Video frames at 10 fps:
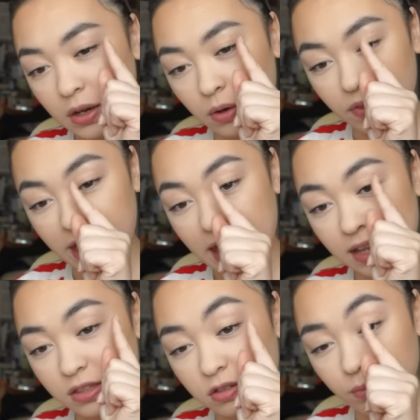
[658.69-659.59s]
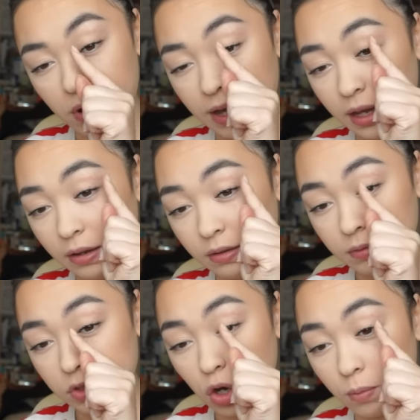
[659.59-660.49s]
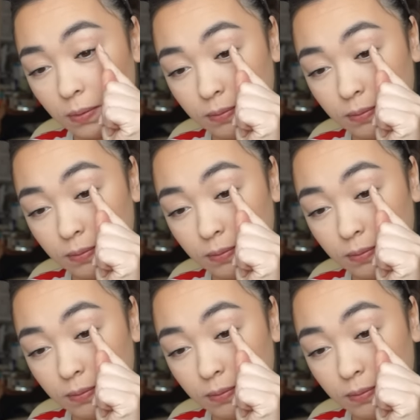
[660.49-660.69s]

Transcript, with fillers: on the ends of my top